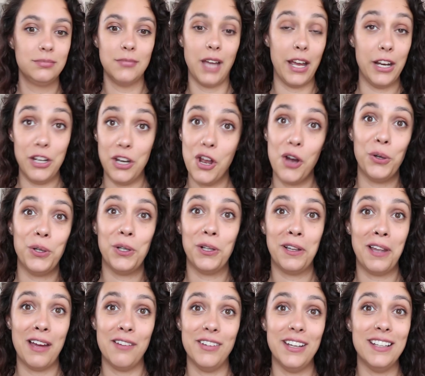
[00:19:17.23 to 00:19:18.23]
I know you'll
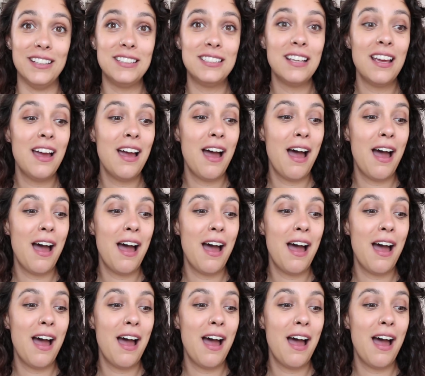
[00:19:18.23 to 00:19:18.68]
love it.